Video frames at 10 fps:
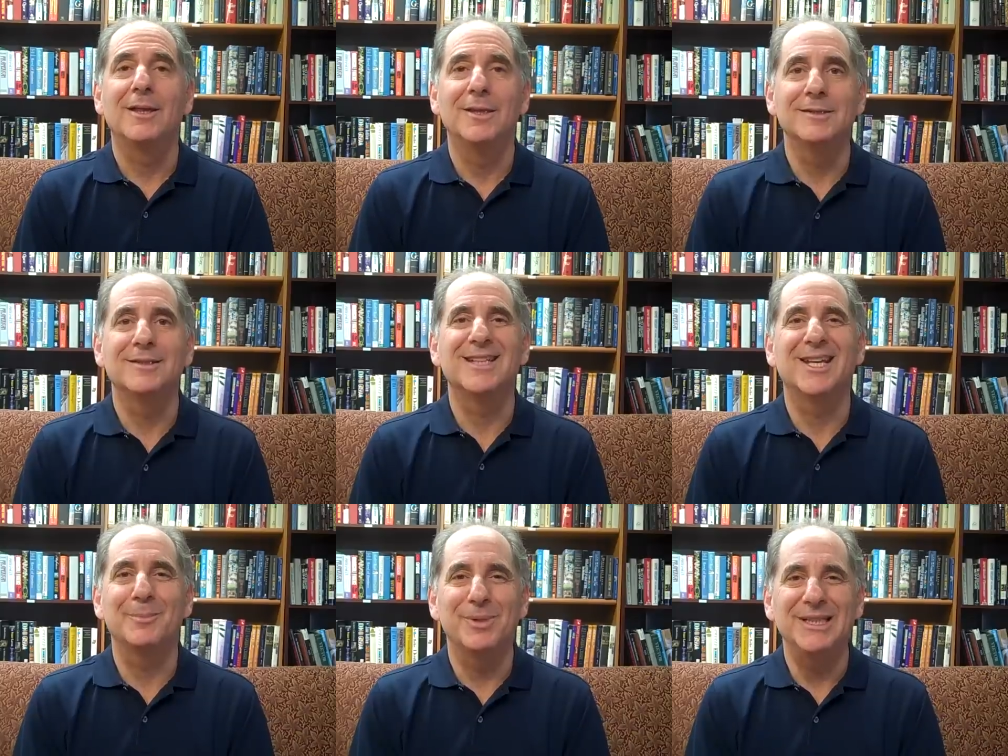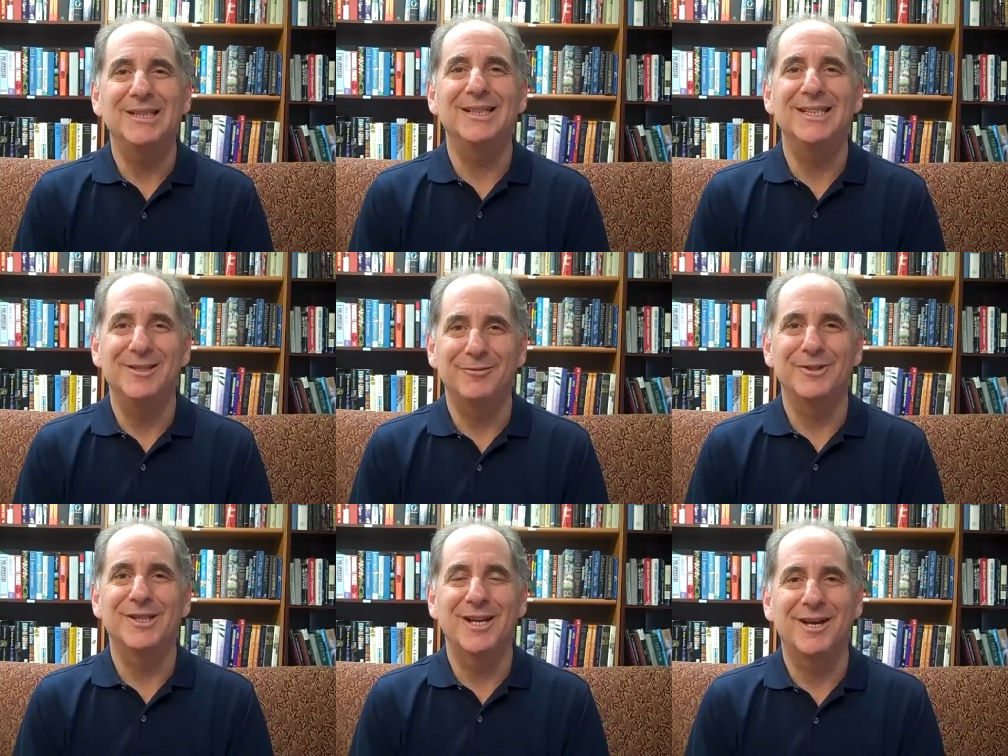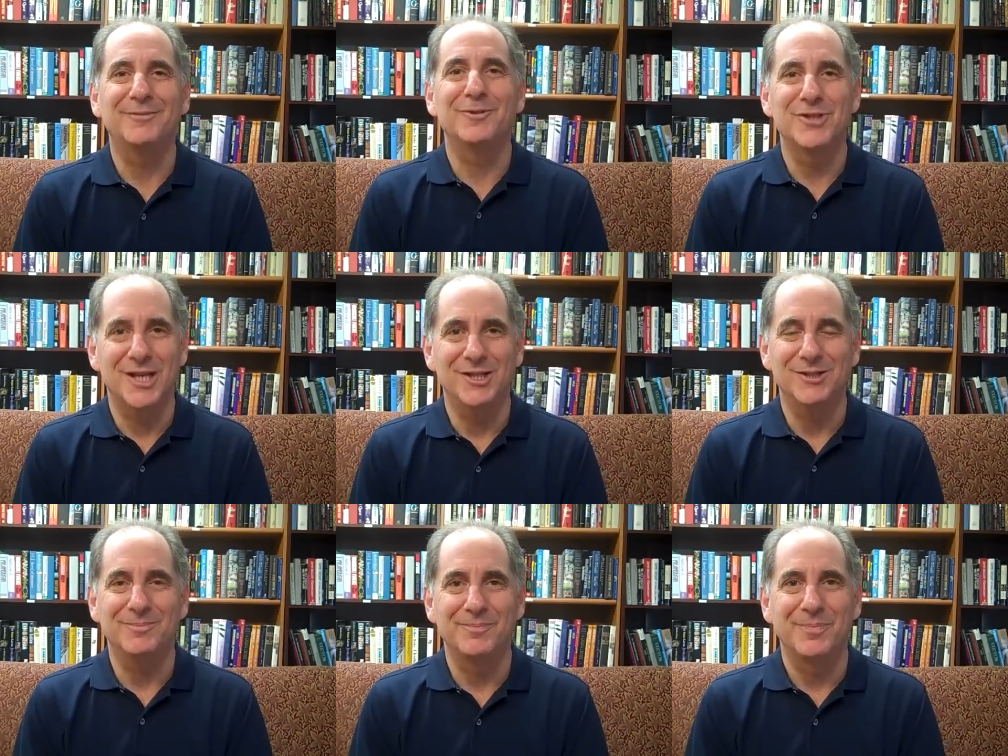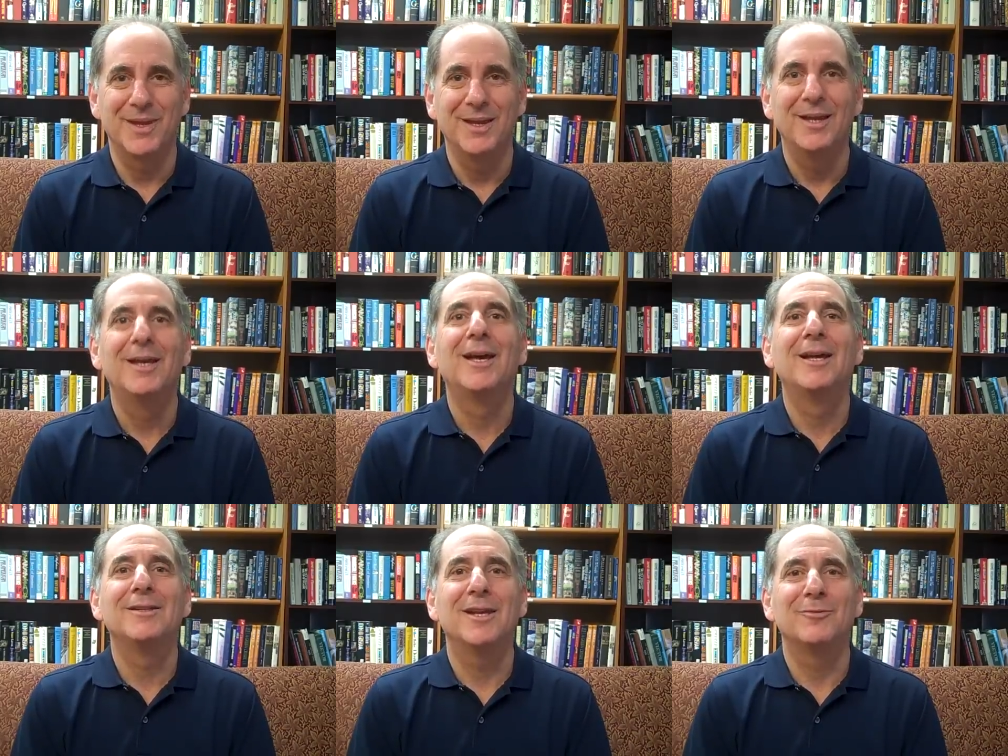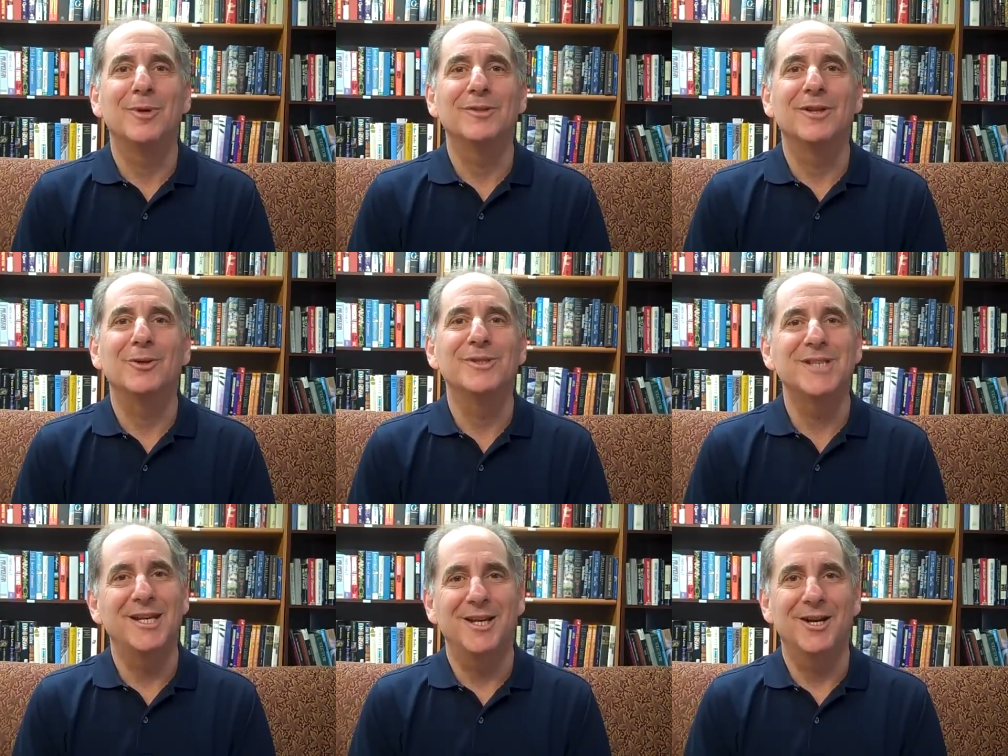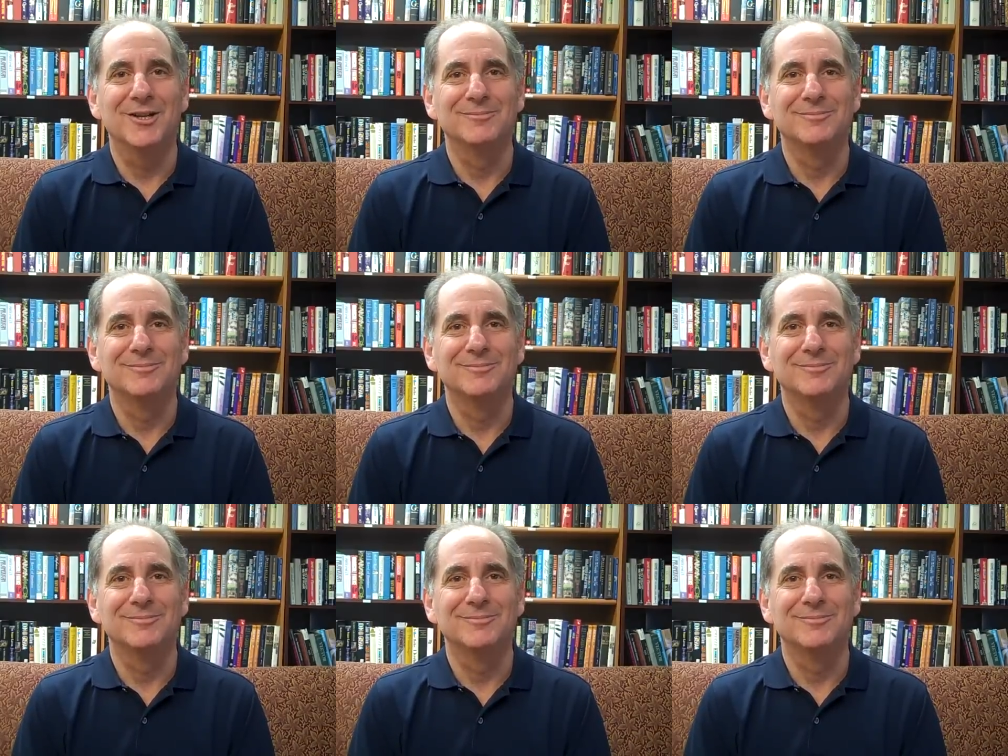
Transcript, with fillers: this is a completely different conversation. Dave Breslow, take care.